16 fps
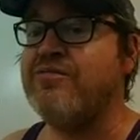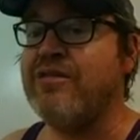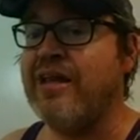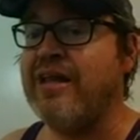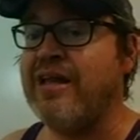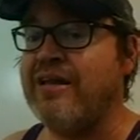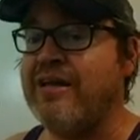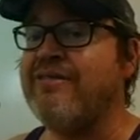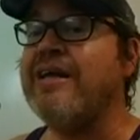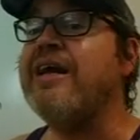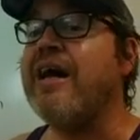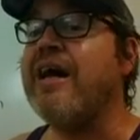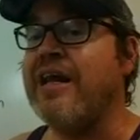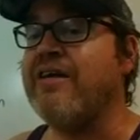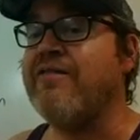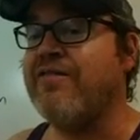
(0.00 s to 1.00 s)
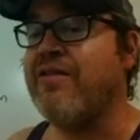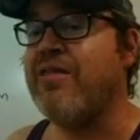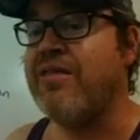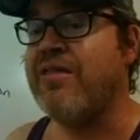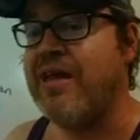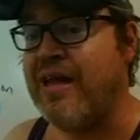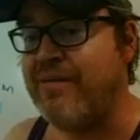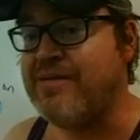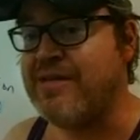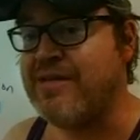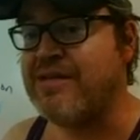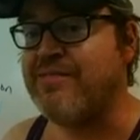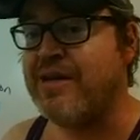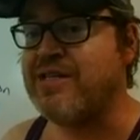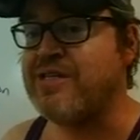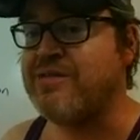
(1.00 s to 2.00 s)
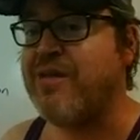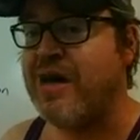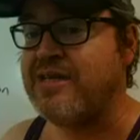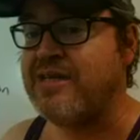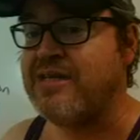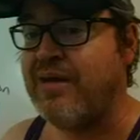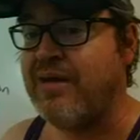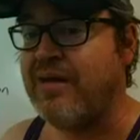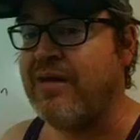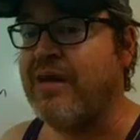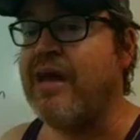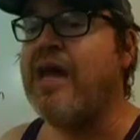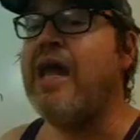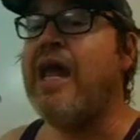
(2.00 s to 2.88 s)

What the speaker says: really gunning for Thebes as much as possible,